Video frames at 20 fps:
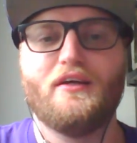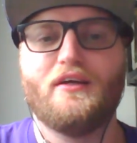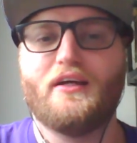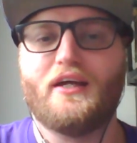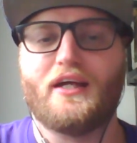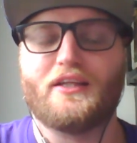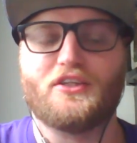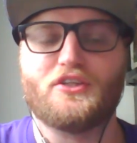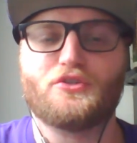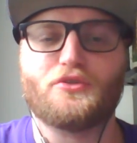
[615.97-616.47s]

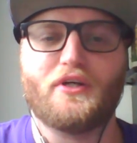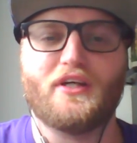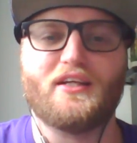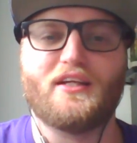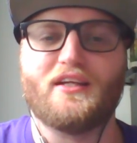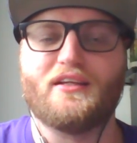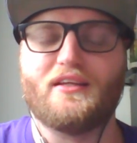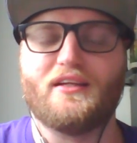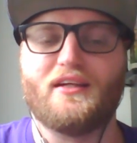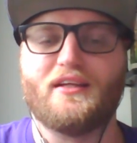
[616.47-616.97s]
at the
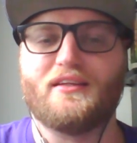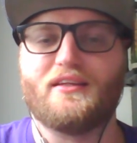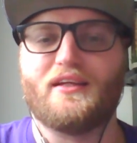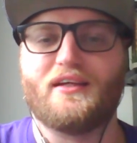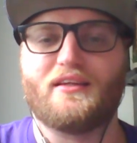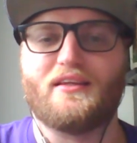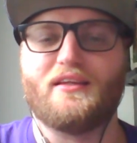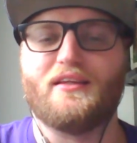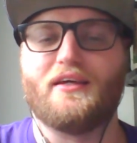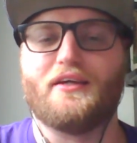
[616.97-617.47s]
trade deadline,
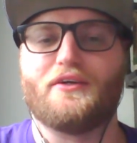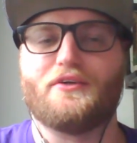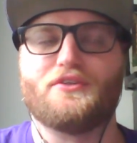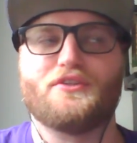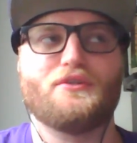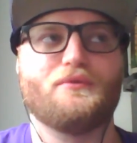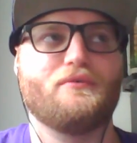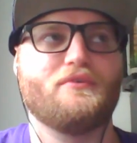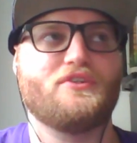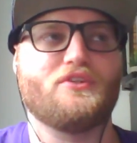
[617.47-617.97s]
like the
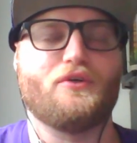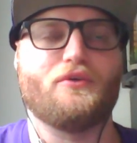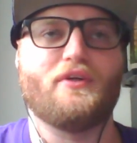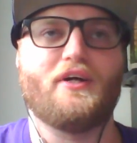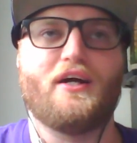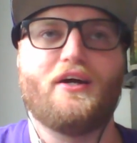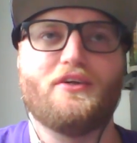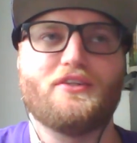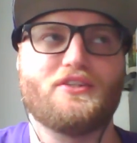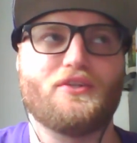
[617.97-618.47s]
Lakers. So
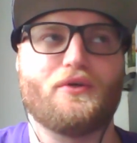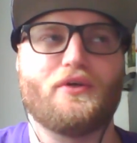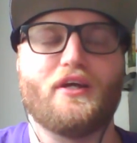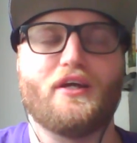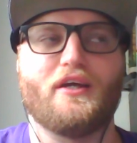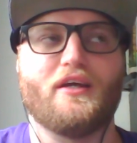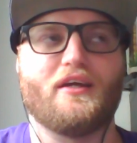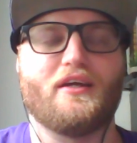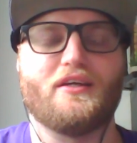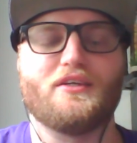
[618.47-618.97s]
now it's
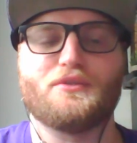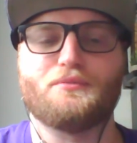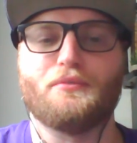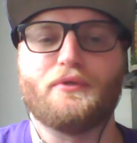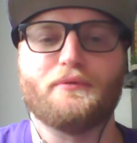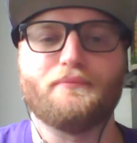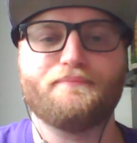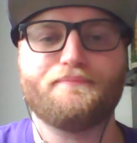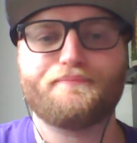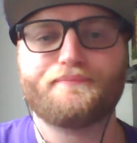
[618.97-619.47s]
okay, I guess.
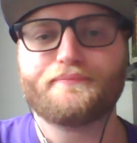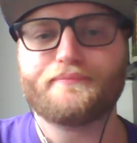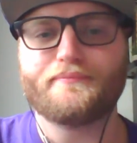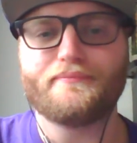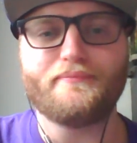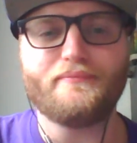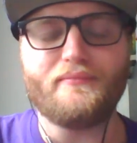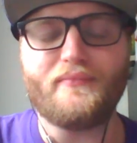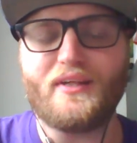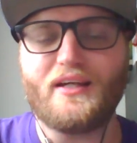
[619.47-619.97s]
But
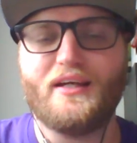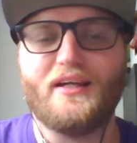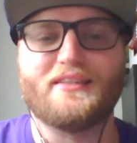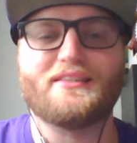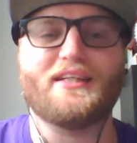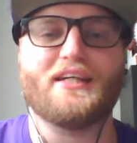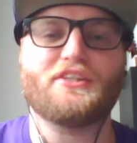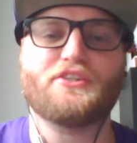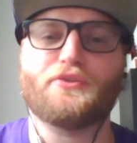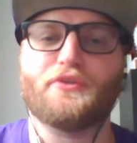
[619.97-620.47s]

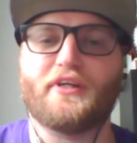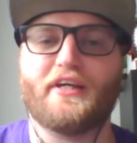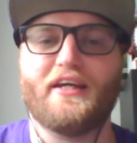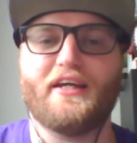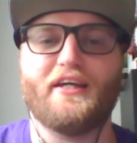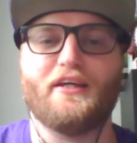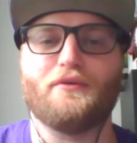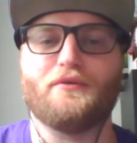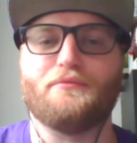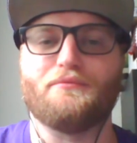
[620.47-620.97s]
it's extra
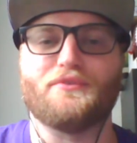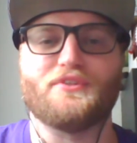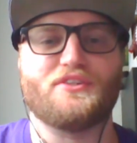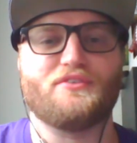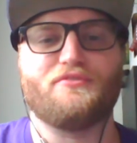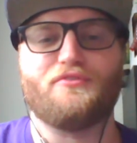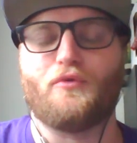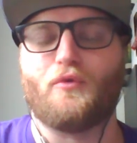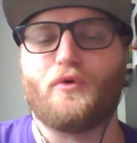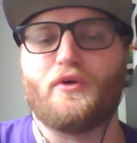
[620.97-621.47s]

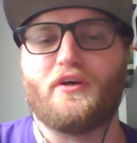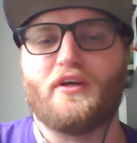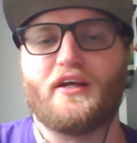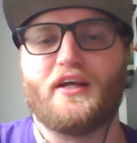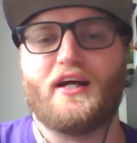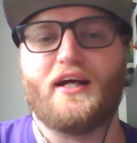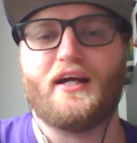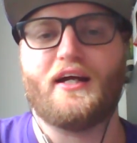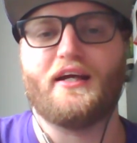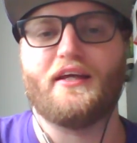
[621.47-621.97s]
games for a
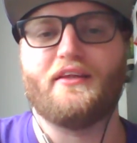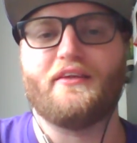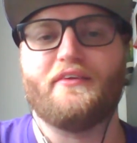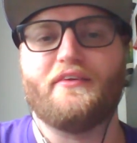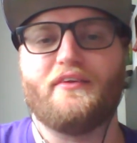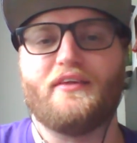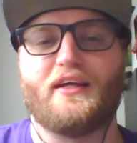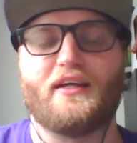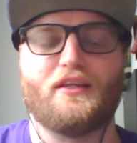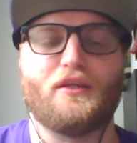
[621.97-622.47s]
guy
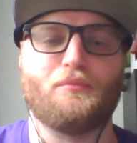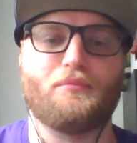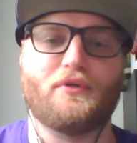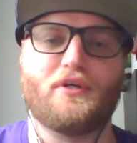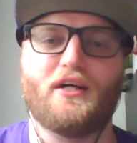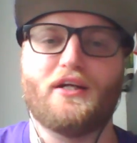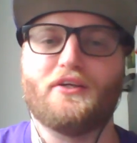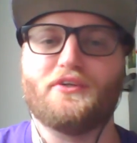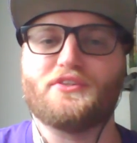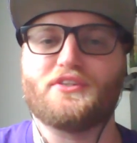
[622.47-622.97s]
like
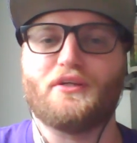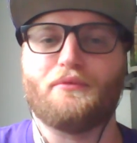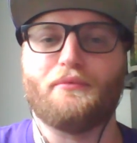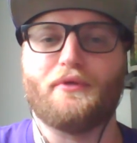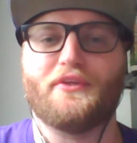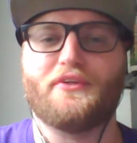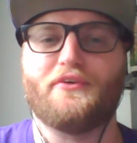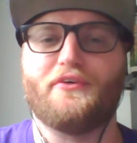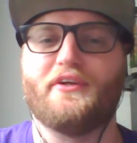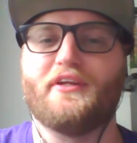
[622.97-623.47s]
LeBron, who's going
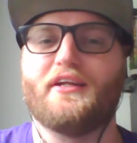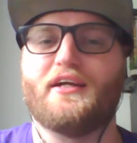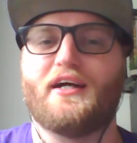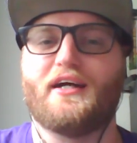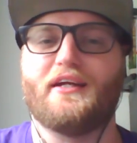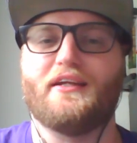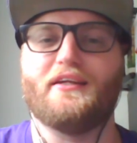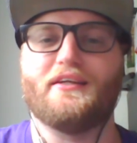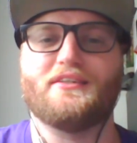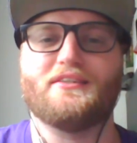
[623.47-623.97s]
to be
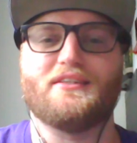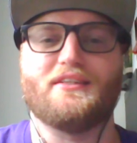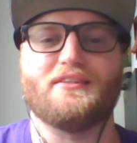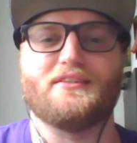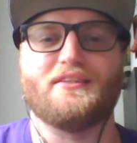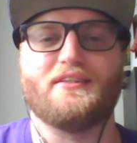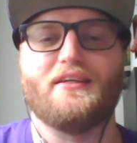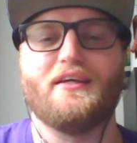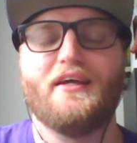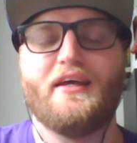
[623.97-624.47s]
39 next
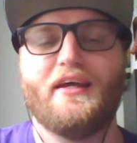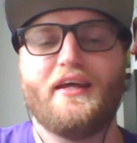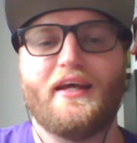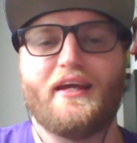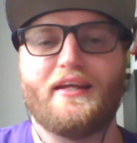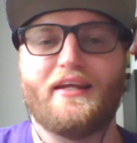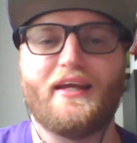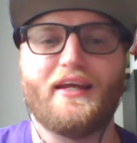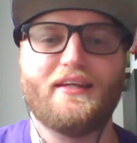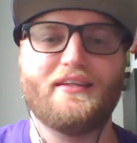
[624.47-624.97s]
season,
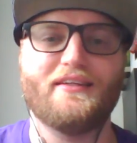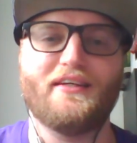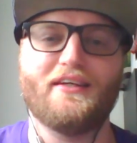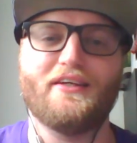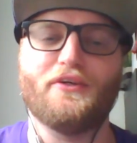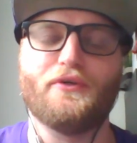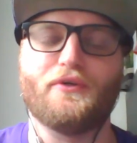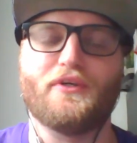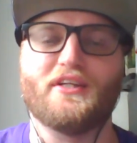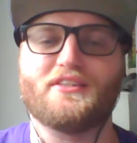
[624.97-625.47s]
and AD,
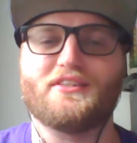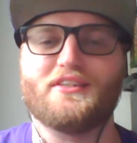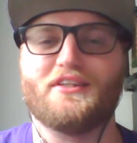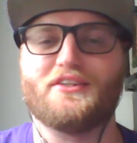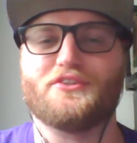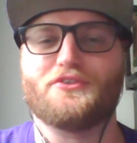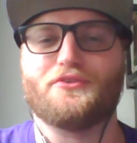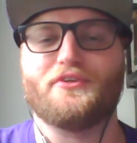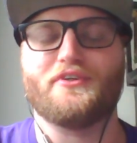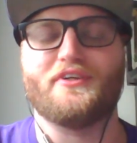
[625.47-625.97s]
who gets
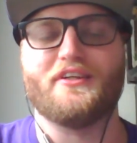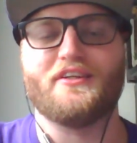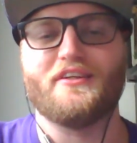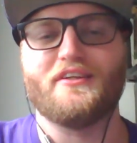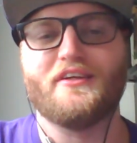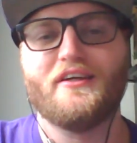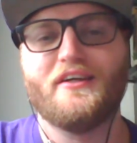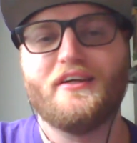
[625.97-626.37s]
injured, and